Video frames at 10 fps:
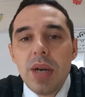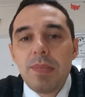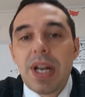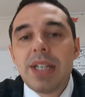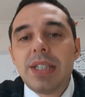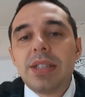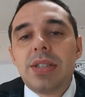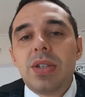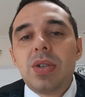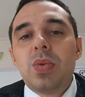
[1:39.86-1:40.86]
planning
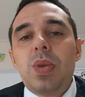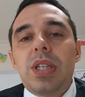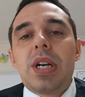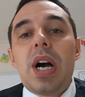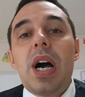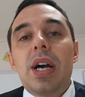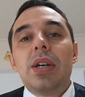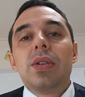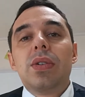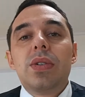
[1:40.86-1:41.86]
to do with
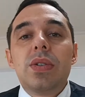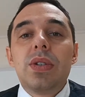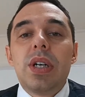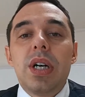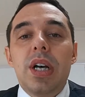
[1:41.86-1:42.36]
Kyle,